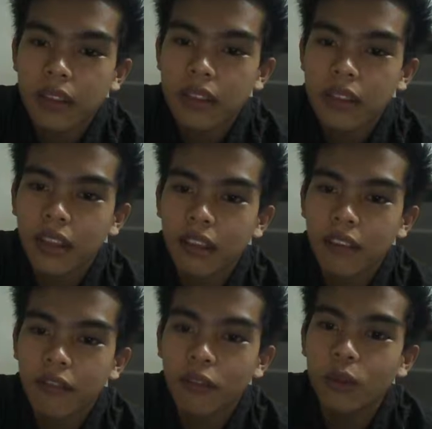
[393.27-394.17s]
it's like
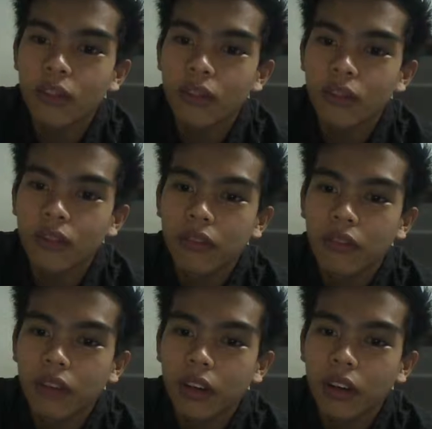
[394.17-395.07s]
food
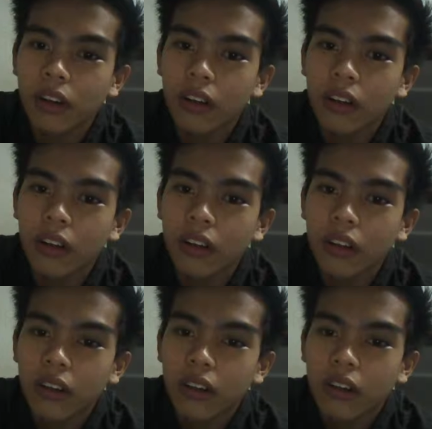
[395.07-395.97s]
for
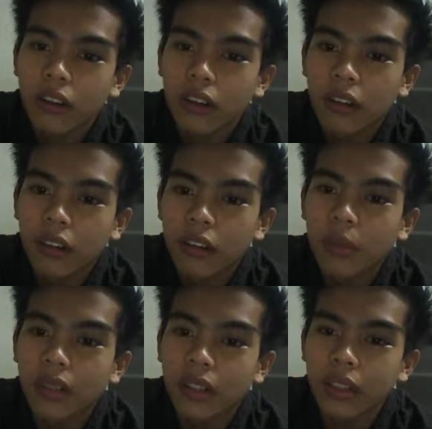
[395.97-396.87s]
the
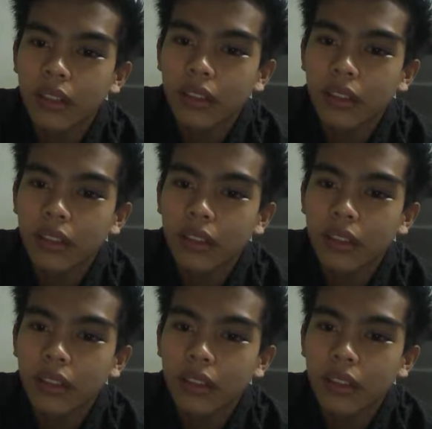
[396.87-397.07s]
bird.